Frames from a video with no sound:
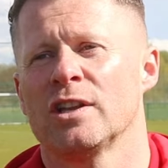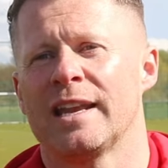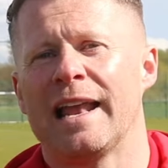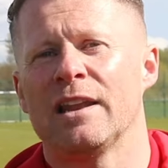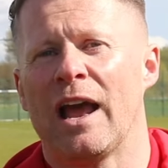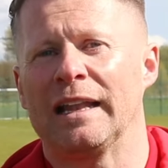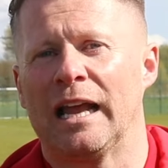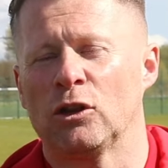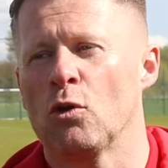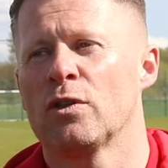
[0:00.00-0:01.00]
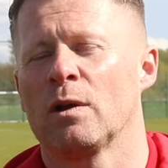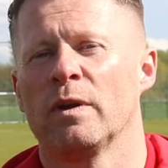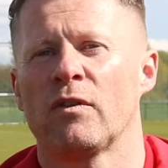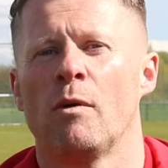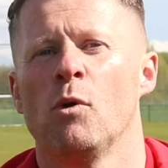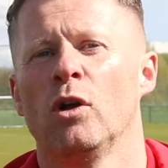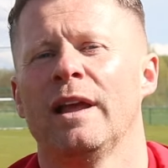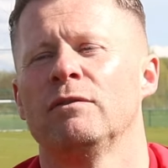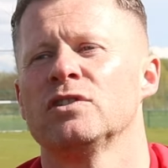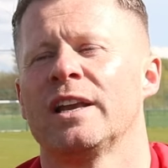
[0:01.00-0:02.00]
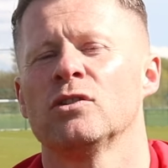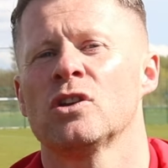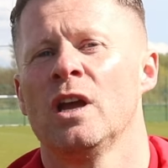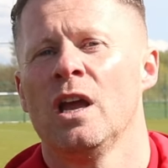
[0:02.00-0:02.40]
at the end that I do think we've got more levels in us.